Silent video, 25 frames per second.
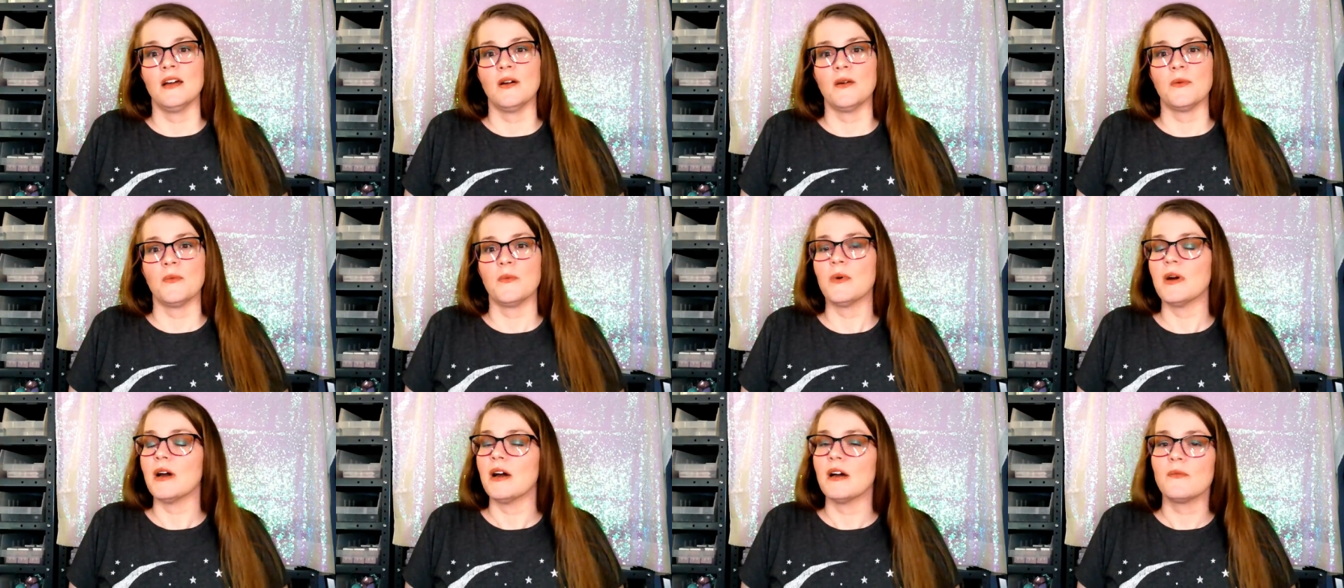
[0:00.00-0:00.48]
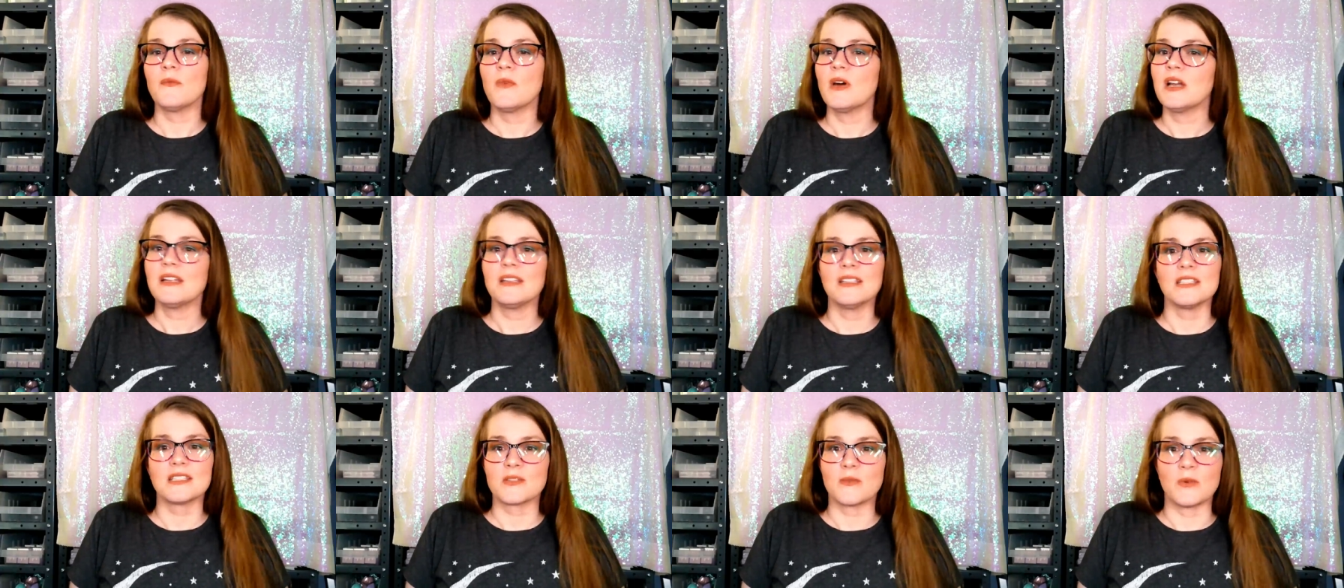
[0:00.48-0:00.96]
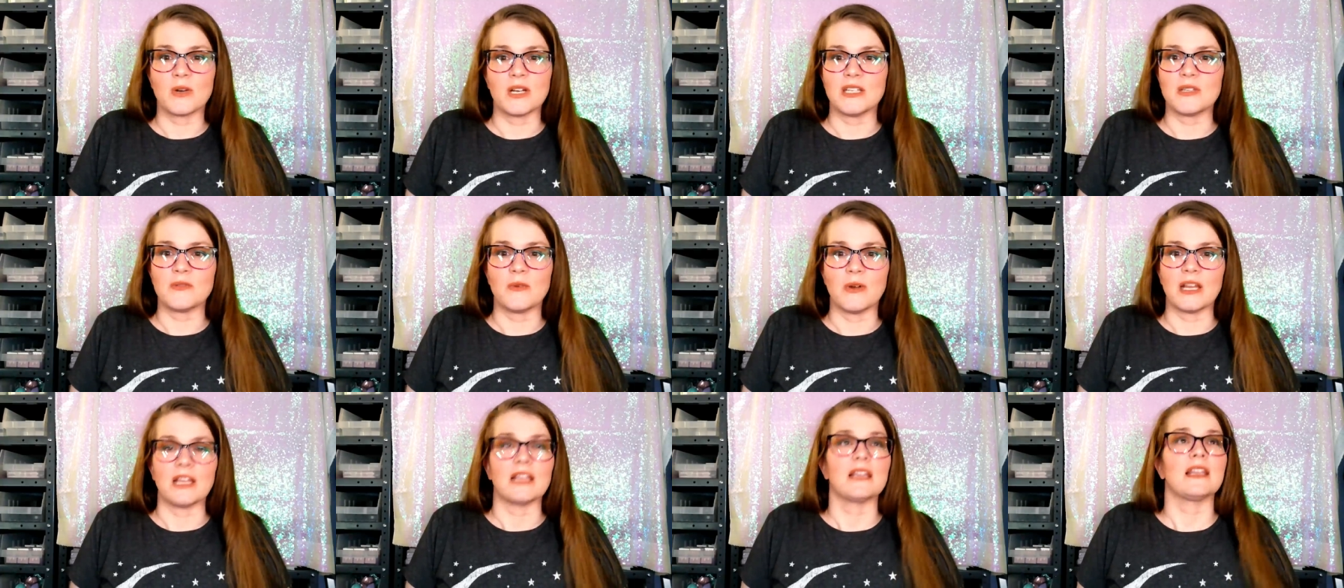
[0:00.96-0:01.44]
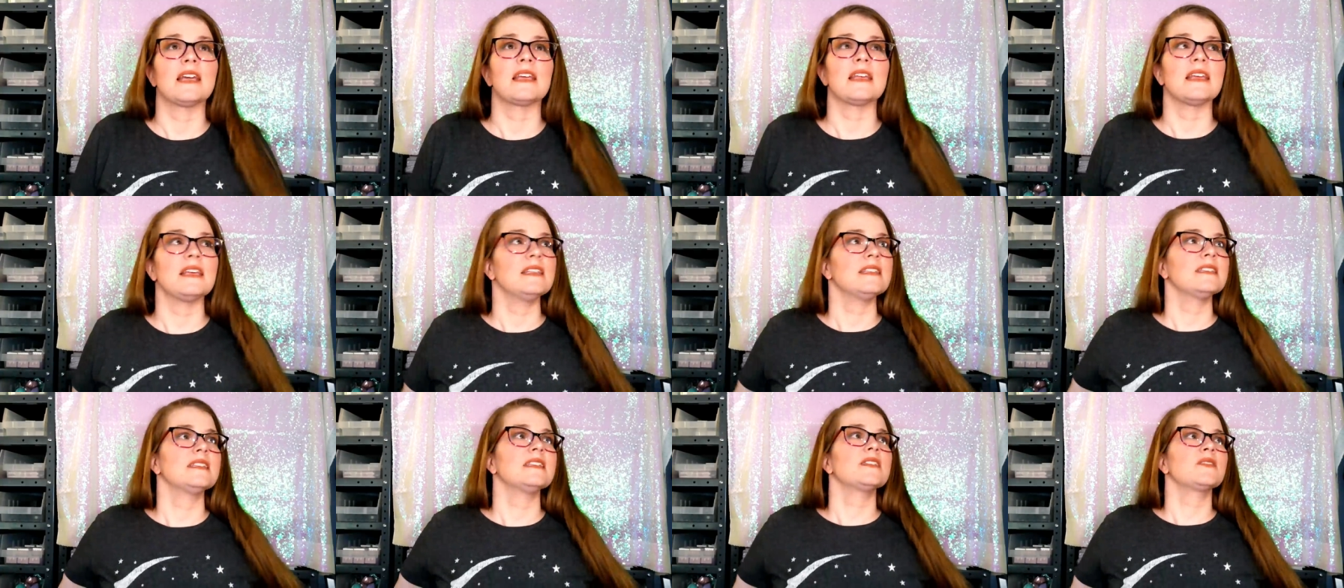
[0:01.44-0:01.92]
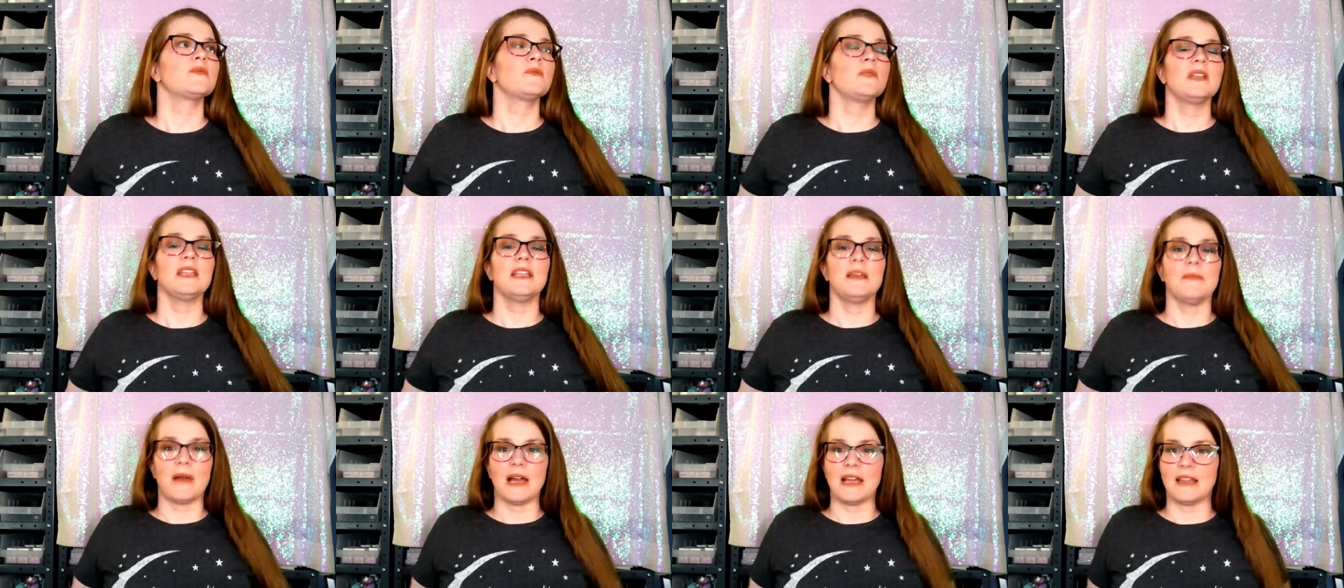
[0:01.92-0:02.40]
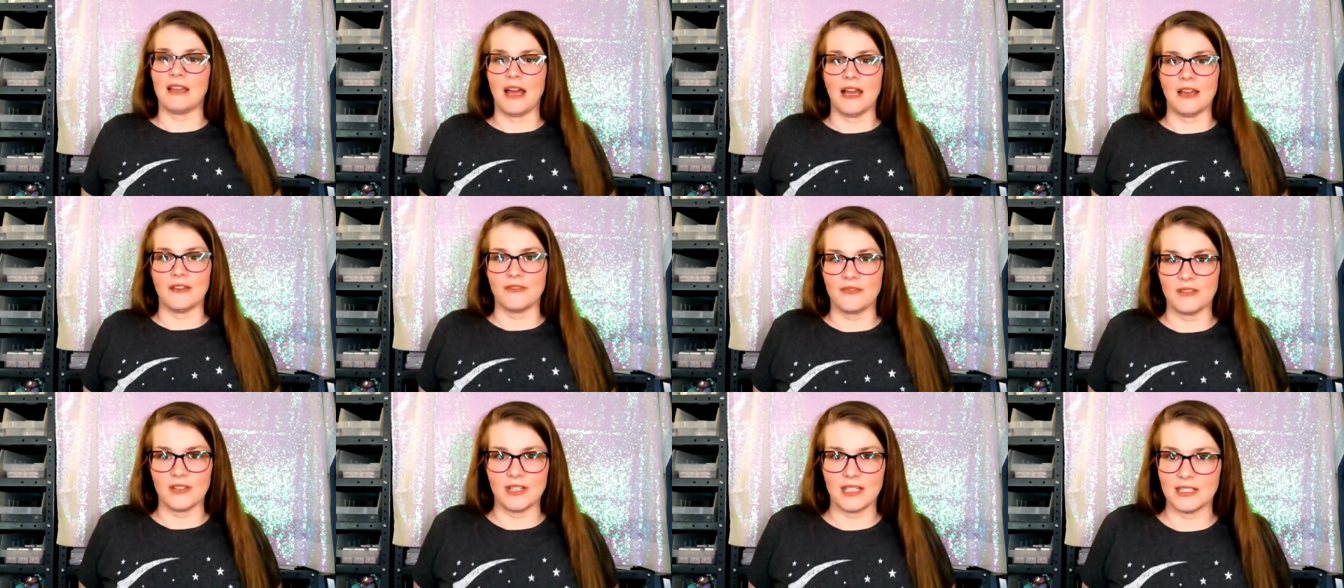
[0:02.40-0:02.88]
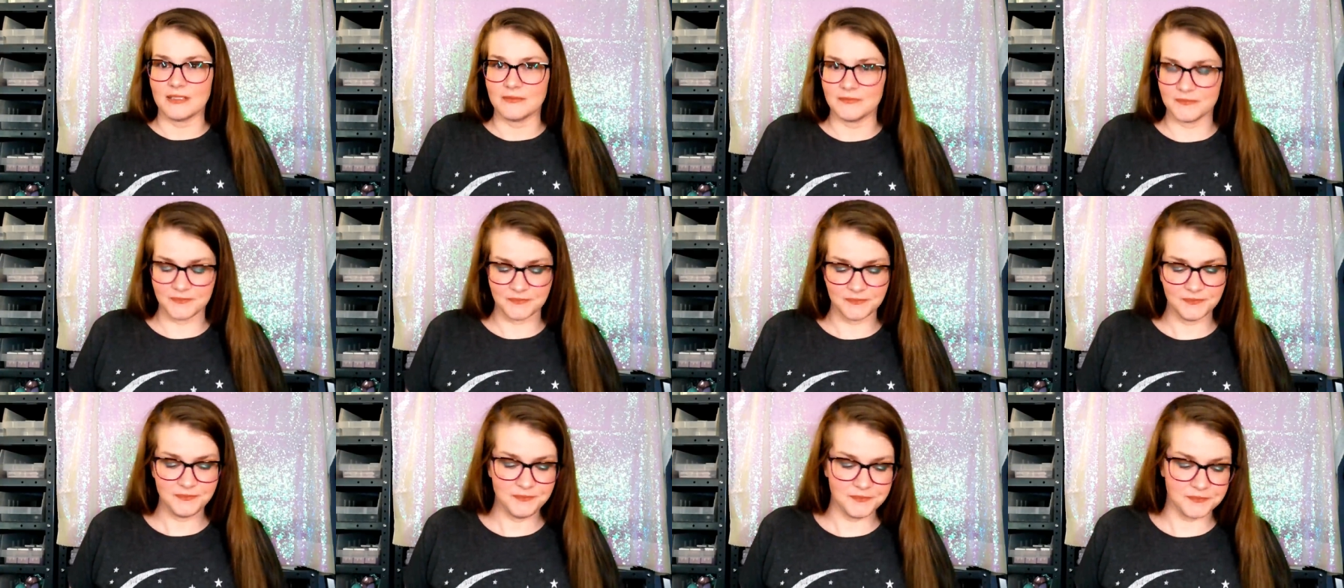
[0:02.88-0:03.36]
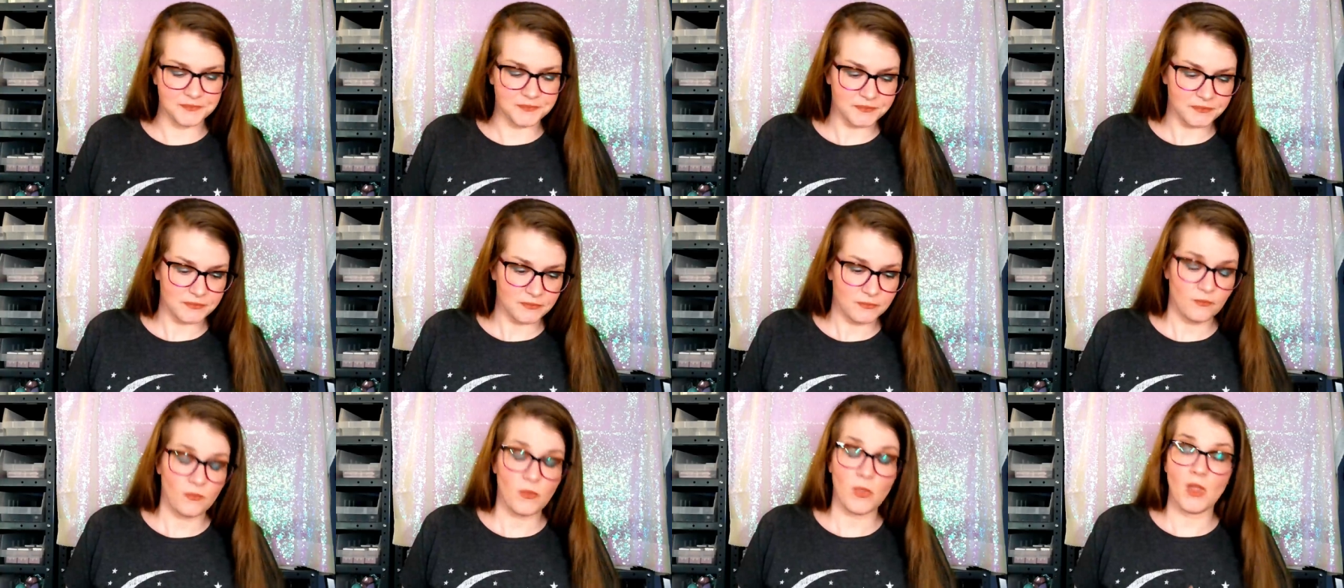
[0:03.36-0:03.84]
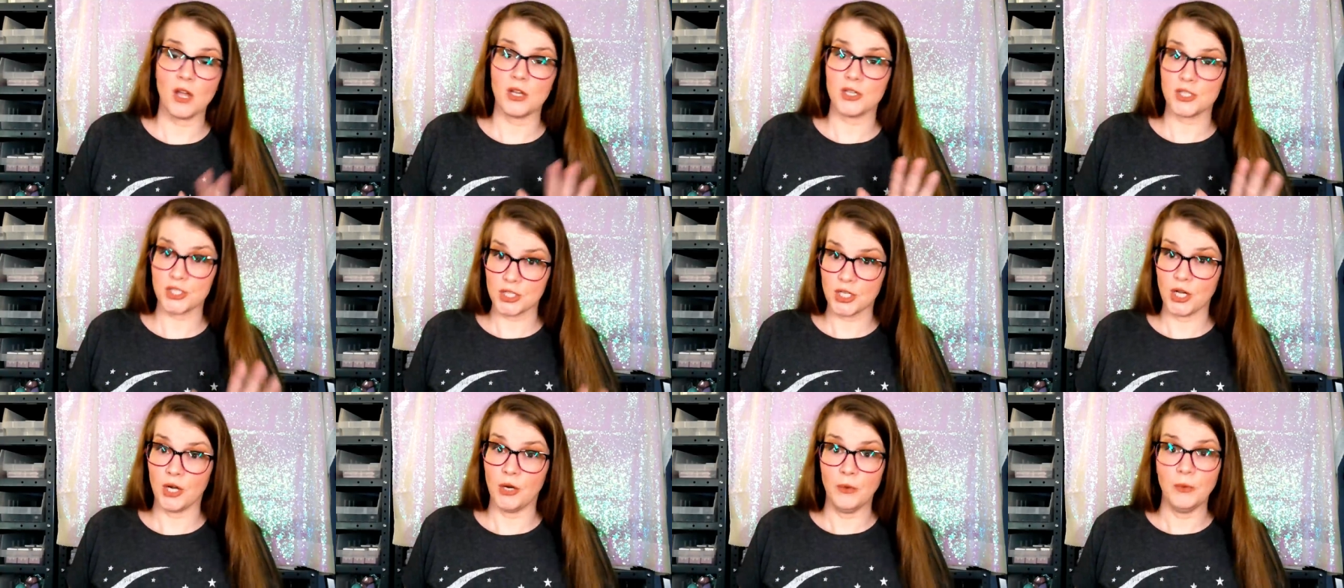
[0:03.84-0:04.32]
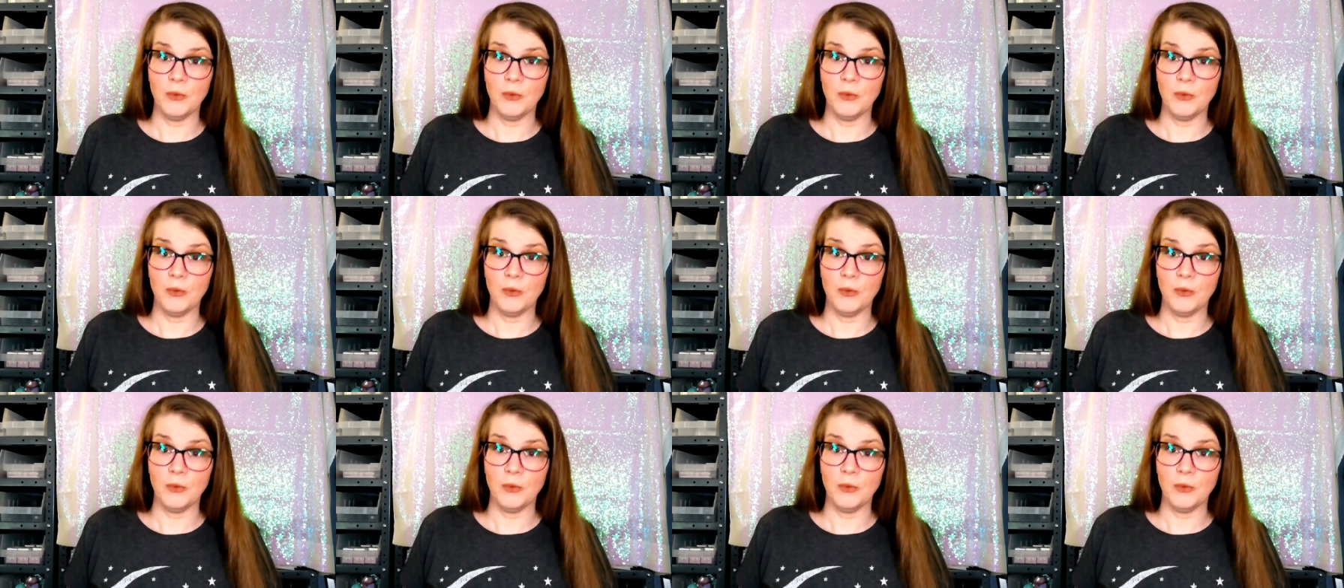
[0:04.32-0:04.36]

What, what is 2020? Like, is this really my life? So,